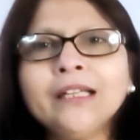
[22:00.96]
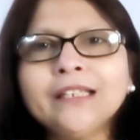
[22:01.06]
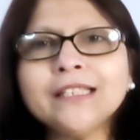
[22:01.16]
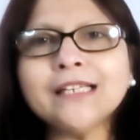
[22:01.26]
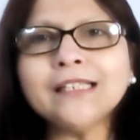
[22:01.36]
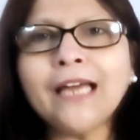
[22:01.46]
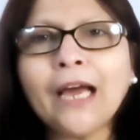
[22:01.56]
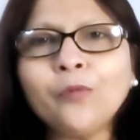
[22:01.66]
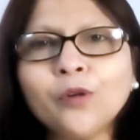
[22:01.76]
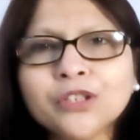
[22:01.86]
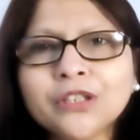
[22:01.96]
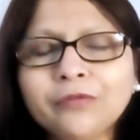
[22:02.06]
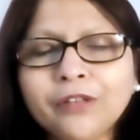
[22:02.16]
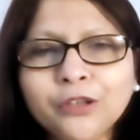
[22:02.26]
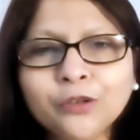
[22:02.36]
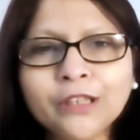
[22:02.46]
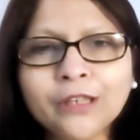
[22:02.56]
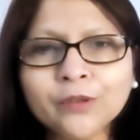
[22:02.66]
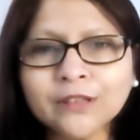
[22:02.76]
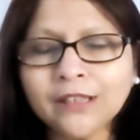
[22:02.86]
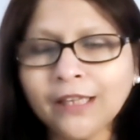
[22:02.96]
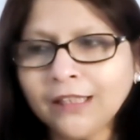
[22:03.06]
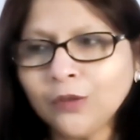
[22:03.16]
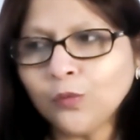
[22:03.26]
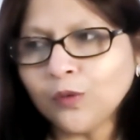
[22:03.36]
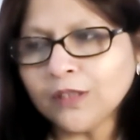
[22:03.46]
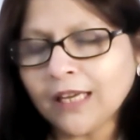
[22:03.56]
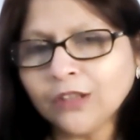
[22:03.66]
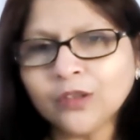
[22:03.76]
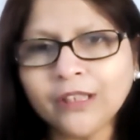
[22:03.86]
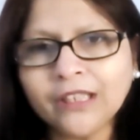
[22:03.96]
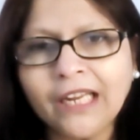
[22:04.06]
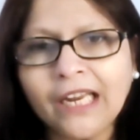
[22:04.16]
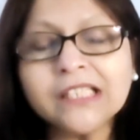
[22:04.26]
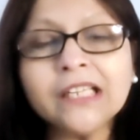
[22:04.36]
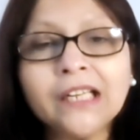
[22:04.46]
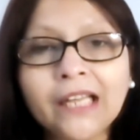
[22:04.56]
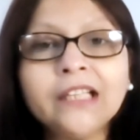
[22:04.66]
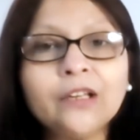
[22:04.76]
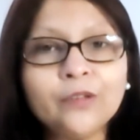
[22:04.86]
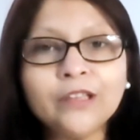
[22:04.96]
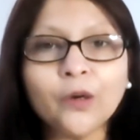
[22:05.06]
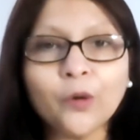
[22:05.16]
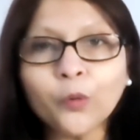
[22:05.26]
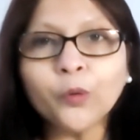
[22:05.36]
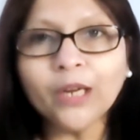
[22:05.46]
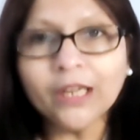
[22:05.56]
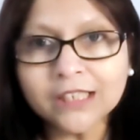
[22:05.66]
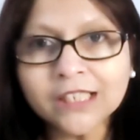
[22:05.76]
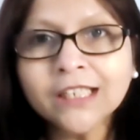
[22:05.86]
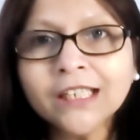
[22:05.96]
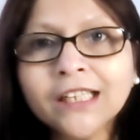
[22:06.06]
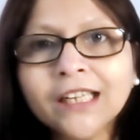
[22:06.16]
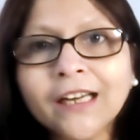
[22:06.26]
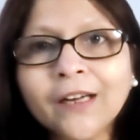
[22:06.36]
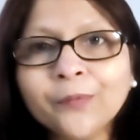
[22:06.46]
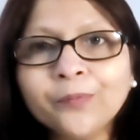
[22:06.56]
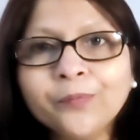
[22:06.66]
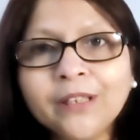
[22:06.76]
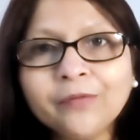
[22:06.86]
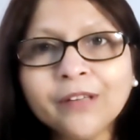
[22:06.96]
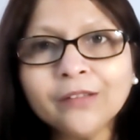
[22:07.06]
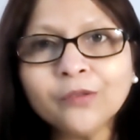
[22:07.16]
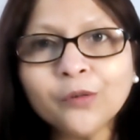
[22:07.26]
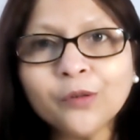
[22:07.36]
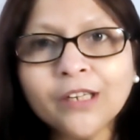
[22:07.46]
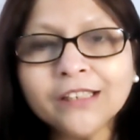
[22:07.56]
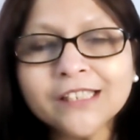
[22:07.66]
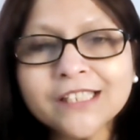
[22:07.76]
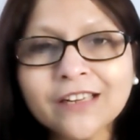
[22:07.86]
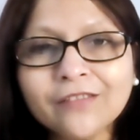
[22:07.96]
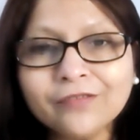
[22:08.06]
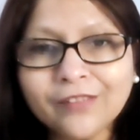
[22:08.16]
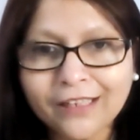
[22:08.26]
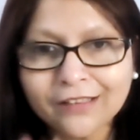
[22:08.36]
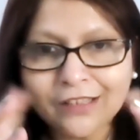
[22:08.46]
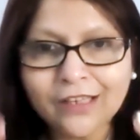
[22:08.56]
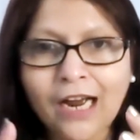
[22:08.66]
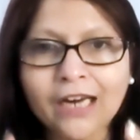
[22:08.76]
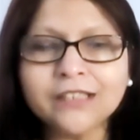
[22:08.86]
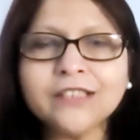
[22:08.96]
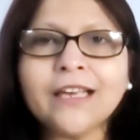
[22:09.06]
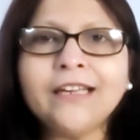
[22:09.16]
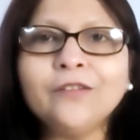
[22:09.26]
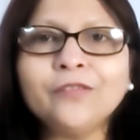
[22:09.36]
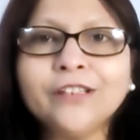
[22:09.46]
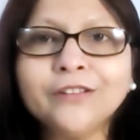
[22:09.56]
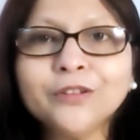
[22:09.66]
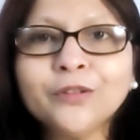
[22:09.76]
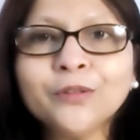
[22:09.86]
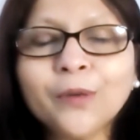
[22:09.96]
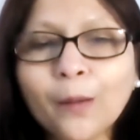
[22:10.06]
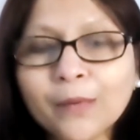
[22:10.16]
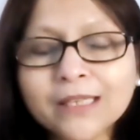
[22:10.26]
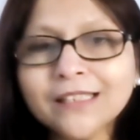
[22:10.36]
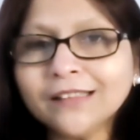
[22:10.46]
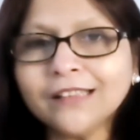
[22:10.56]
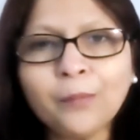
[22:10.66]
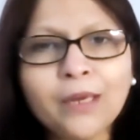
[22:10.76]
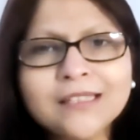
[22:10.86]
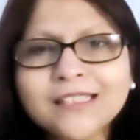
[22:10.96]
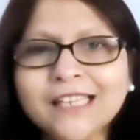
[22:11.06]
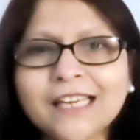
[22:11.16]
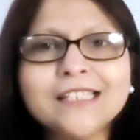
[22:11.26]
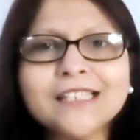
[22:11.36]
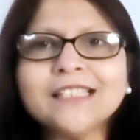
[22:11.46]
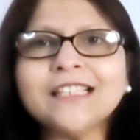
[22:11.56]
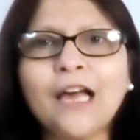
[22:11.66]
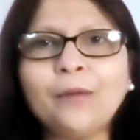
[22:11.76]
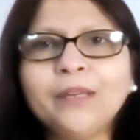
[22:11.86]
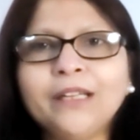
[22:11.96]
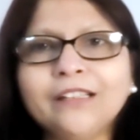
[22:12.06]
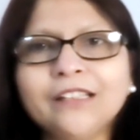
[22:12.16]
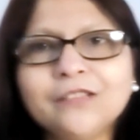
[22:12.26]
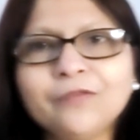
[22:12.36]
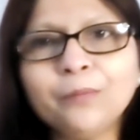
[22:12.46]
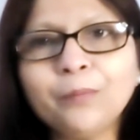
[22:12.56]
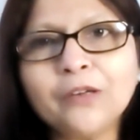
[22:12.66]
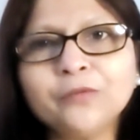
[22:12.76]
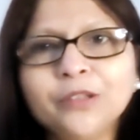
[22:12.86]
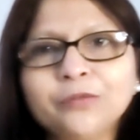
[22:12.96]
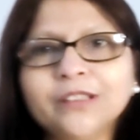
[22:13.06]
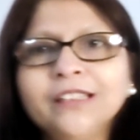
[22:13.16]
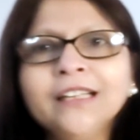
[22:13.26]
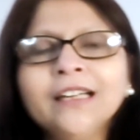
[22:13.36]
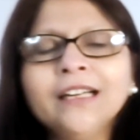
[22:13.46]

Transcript: Recently I watched a video. There was a lady who was actually creating leather with the coconut leaf and coconut stuff, like the hard side of it. So amazing changes is happening in the different part of the world.